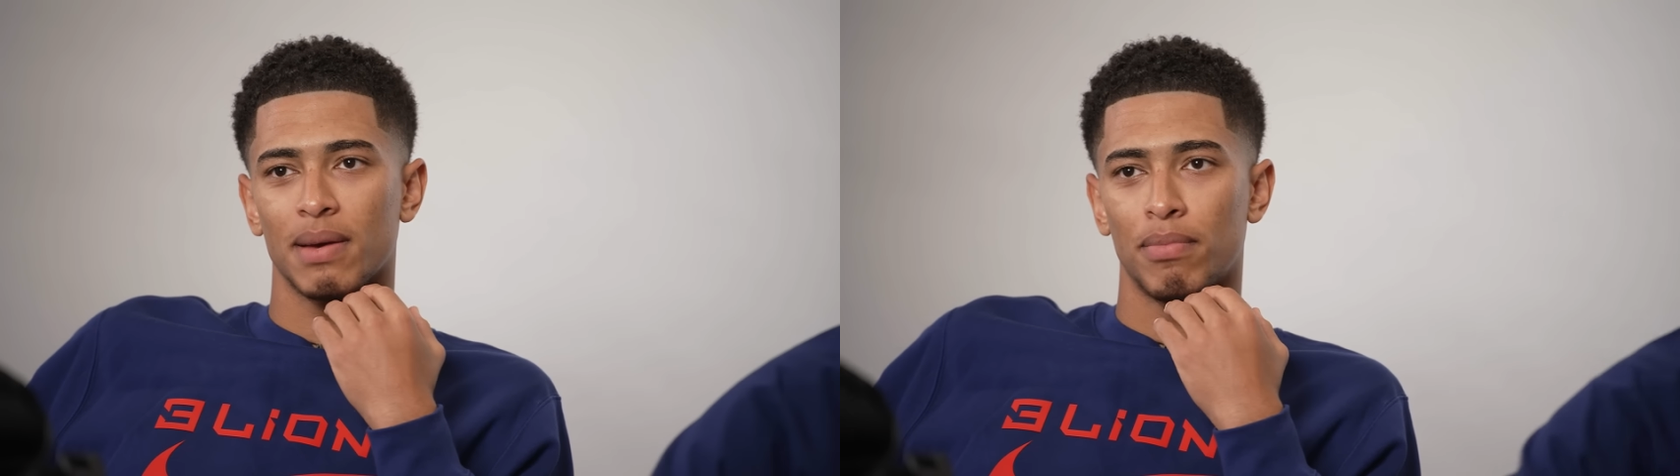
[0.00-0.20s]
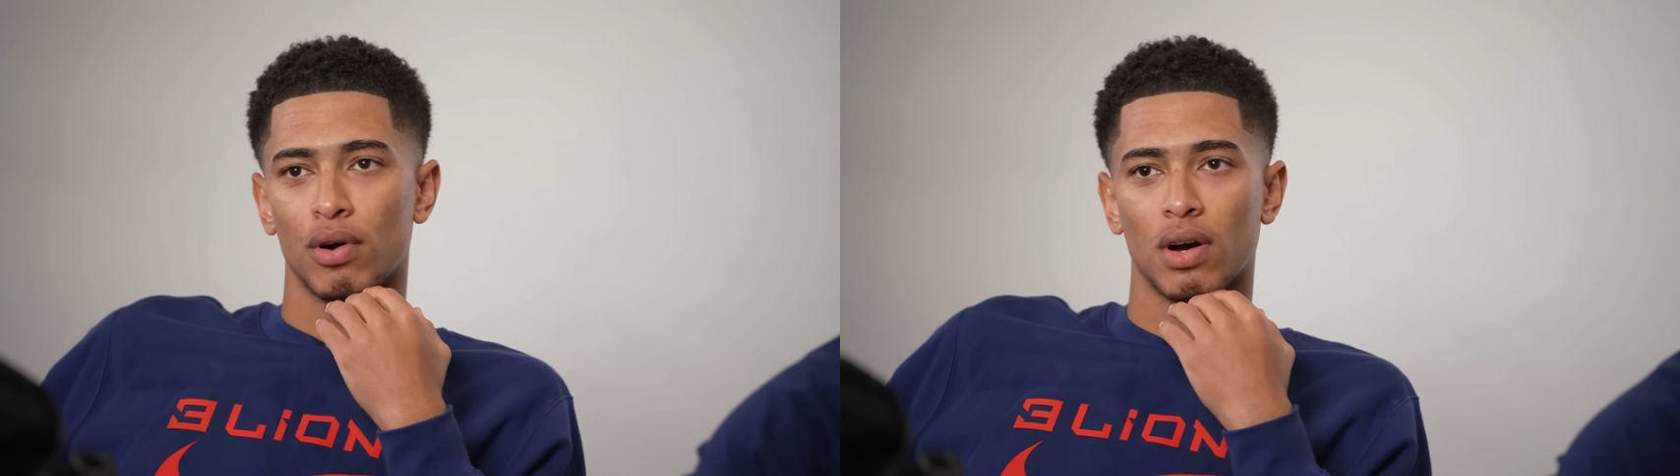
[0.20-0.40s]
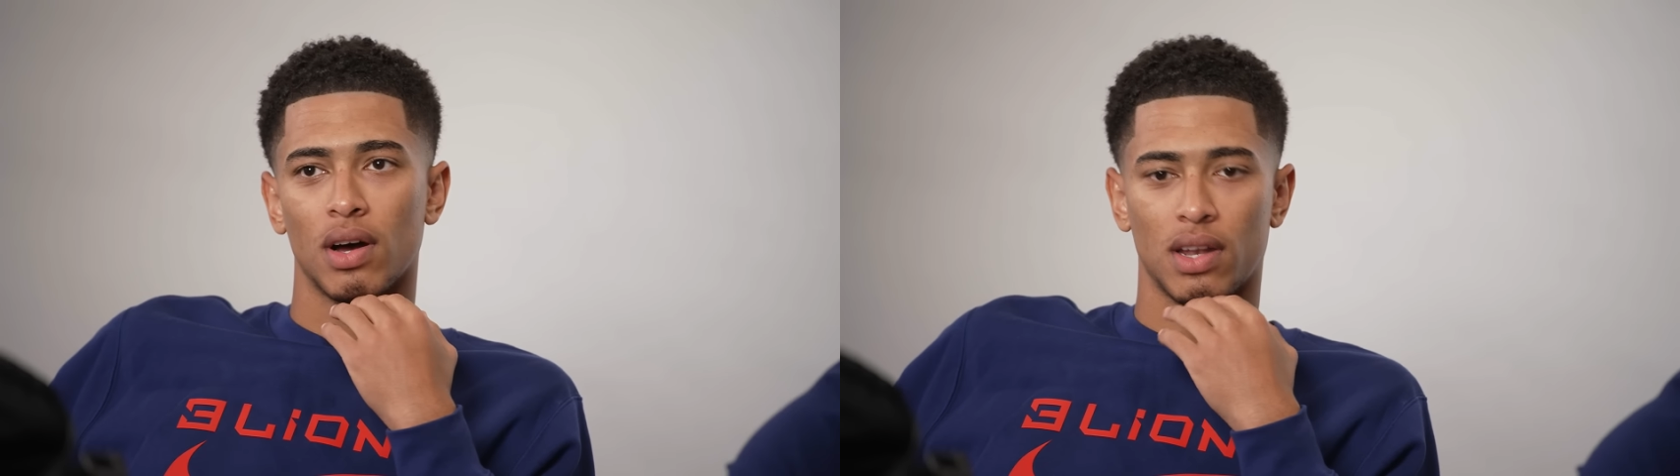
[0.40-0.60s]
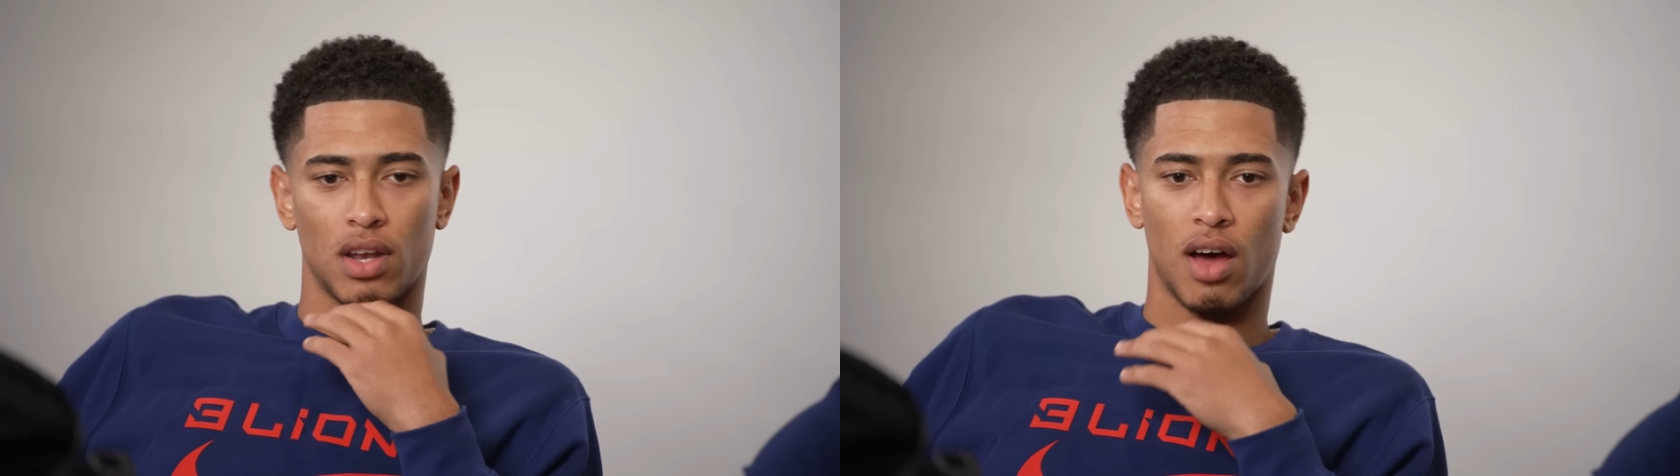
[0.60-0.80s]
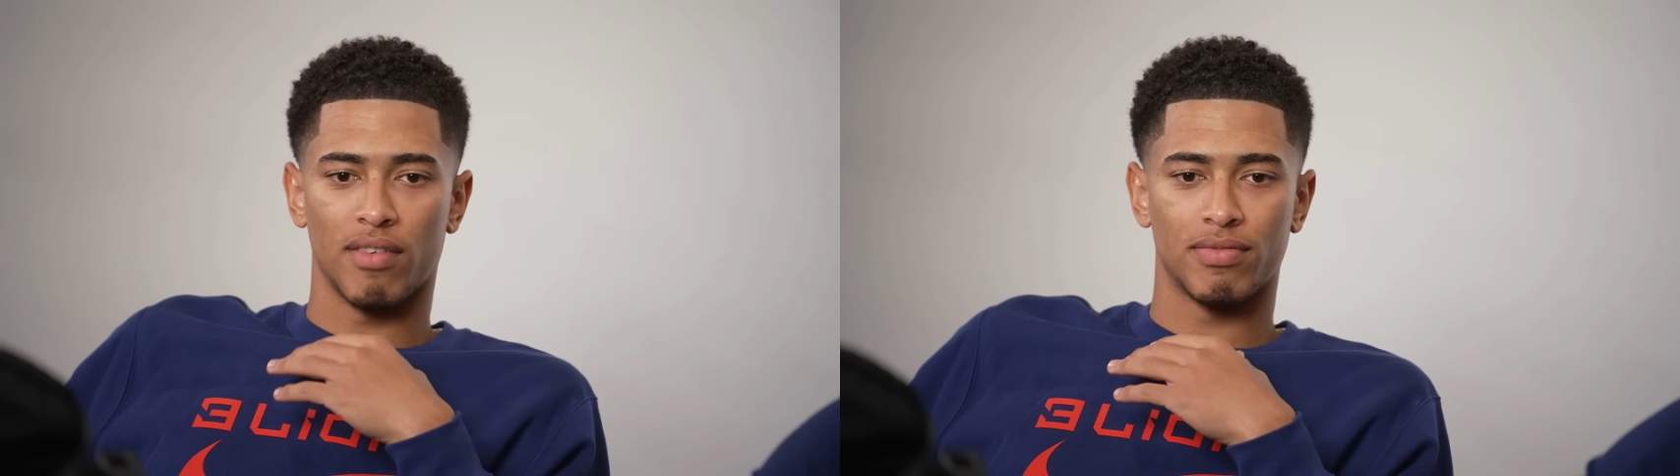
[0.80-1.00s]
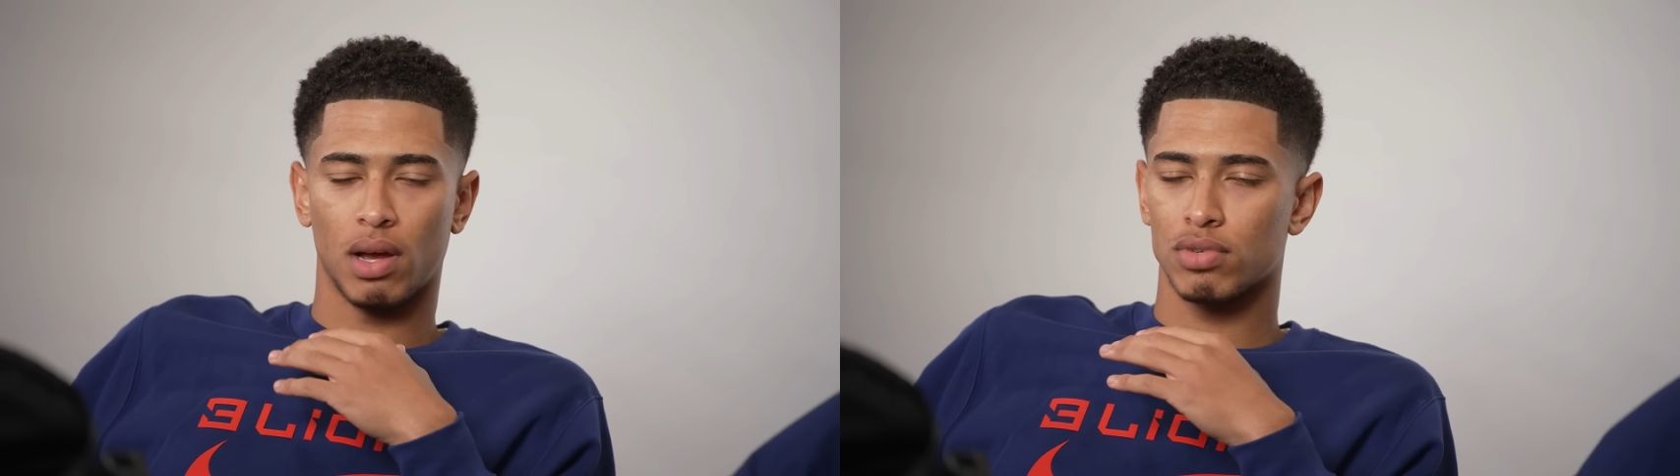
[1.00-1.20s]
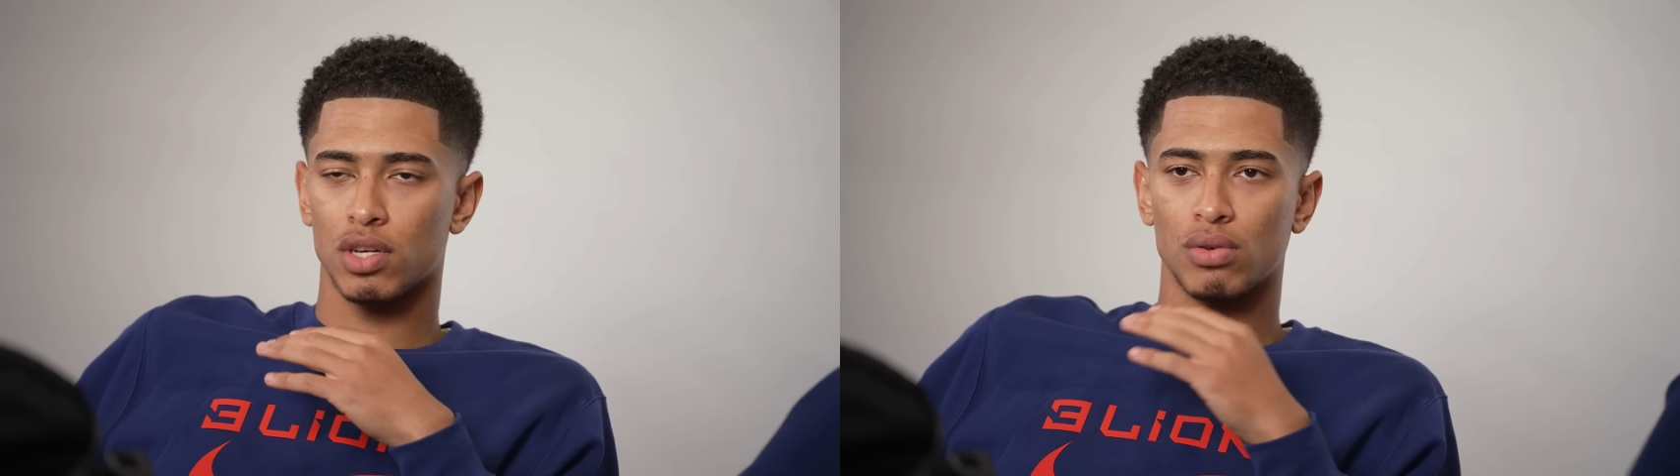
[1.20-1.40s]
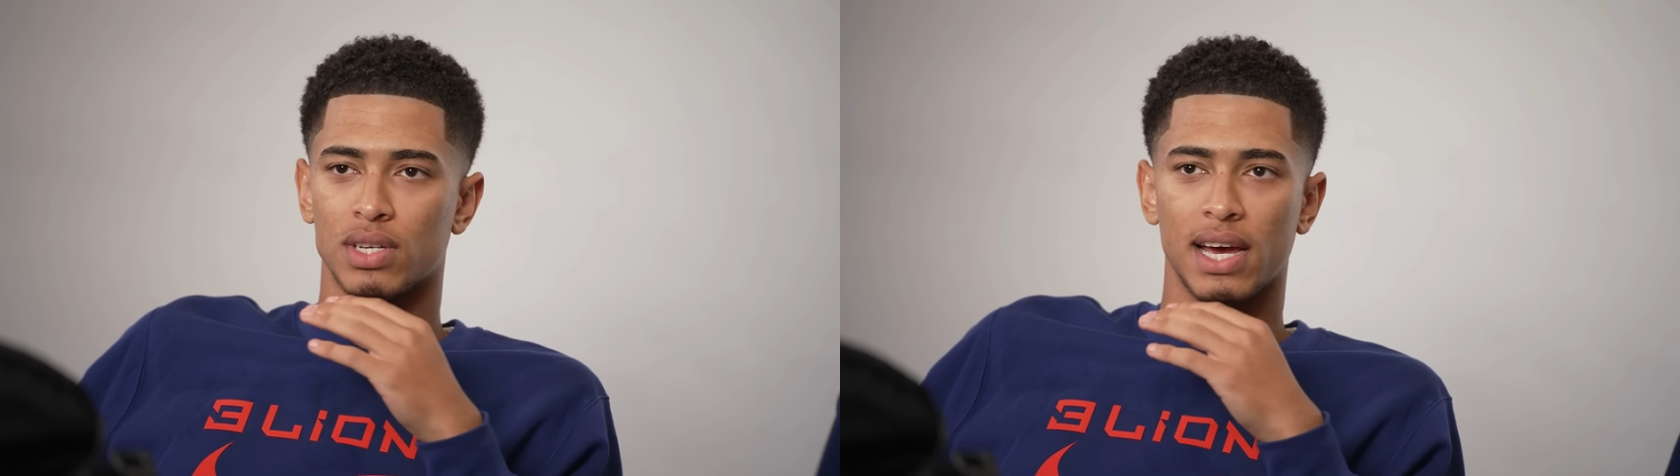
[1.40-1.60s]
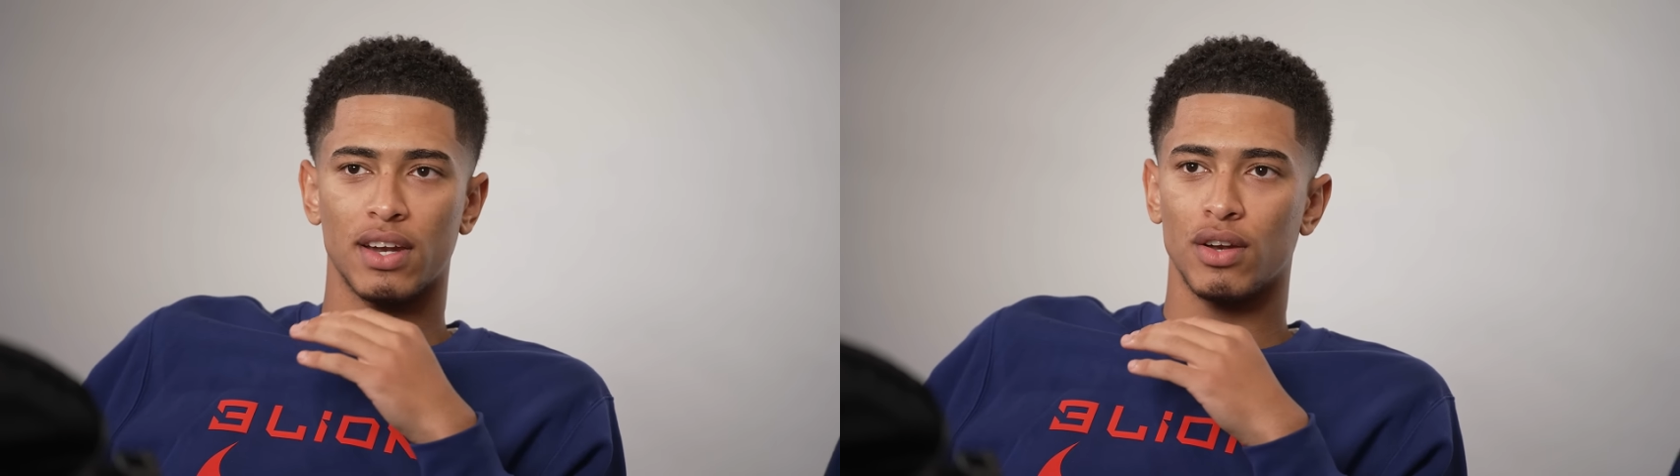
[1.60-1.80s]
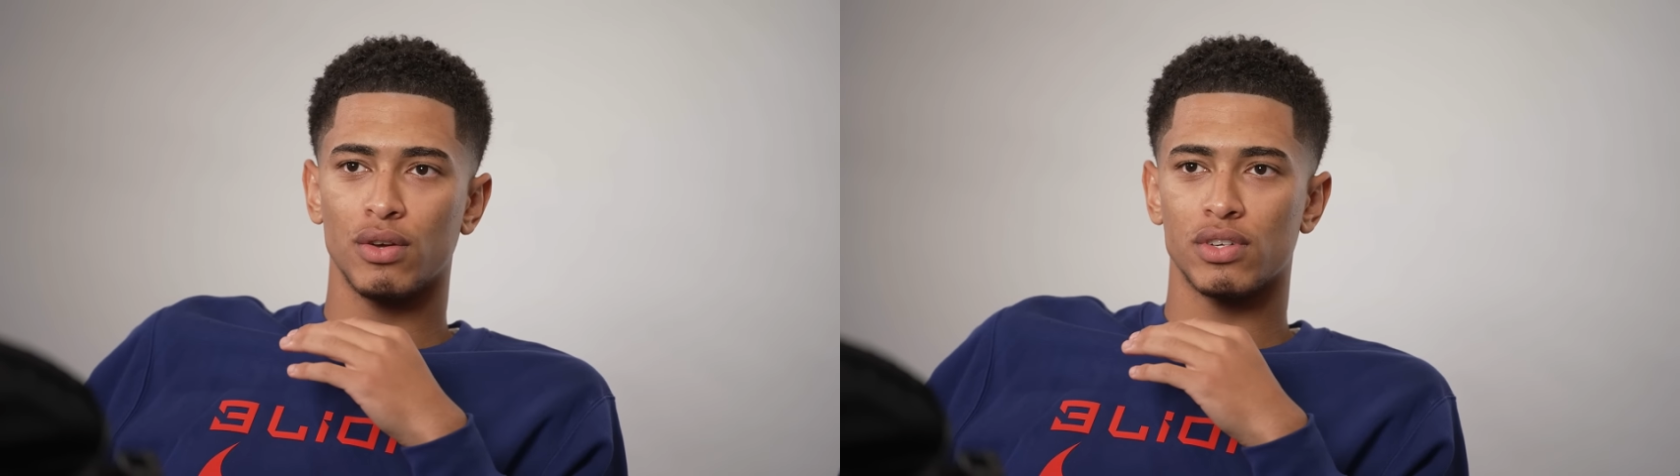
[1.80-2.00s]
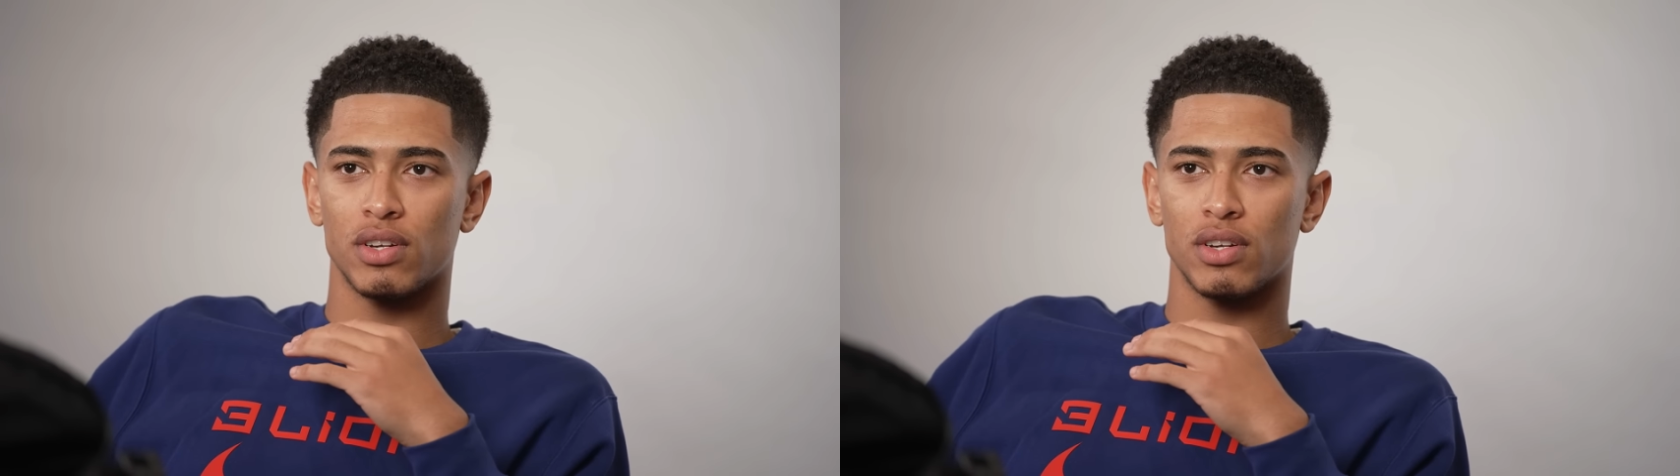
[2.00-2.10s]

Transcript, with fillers: but like I've, I'm so scared of losing